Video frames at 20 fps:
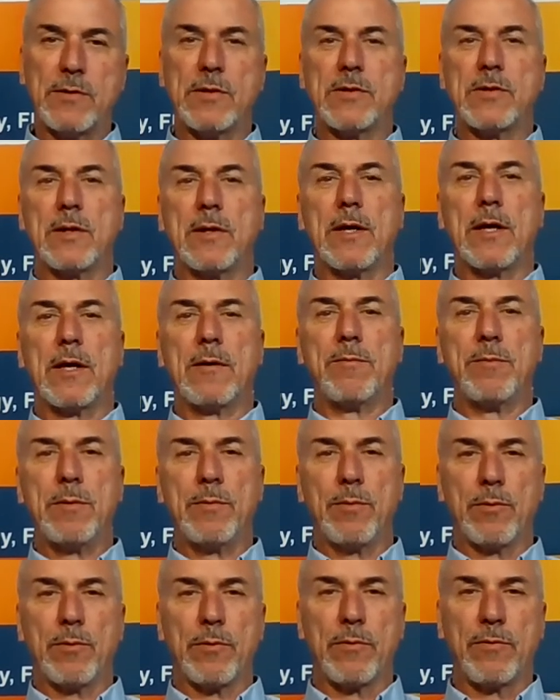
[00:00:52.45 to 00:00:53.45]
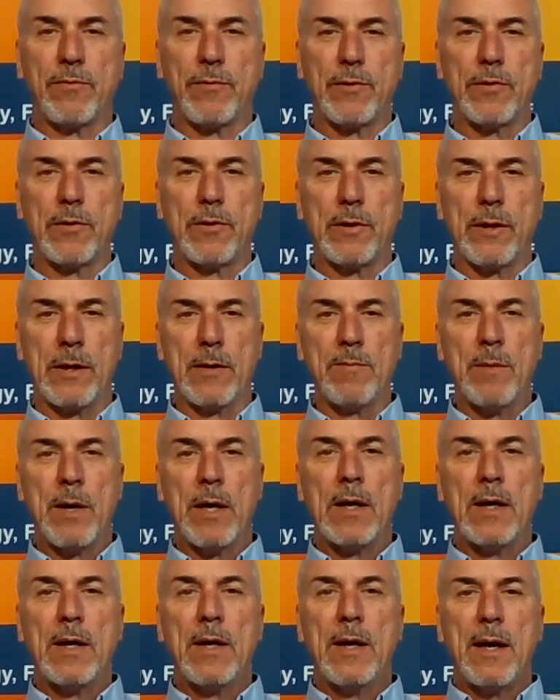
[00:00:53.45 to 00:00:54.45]
as a lot of people refer to them,
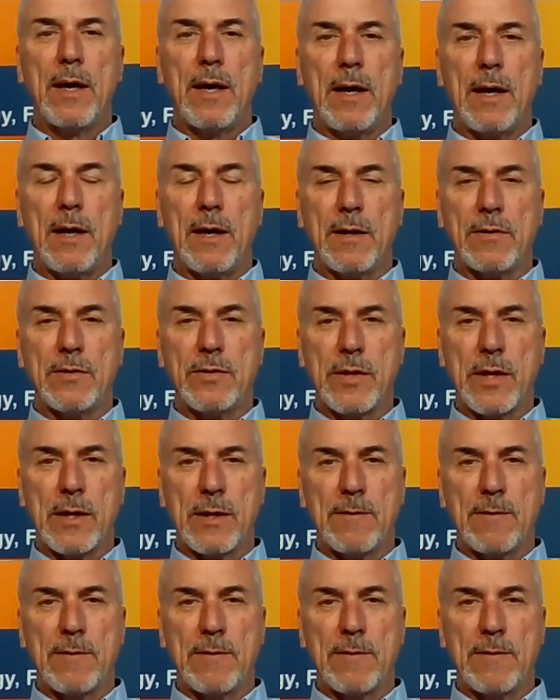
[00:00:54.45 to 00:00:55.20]
as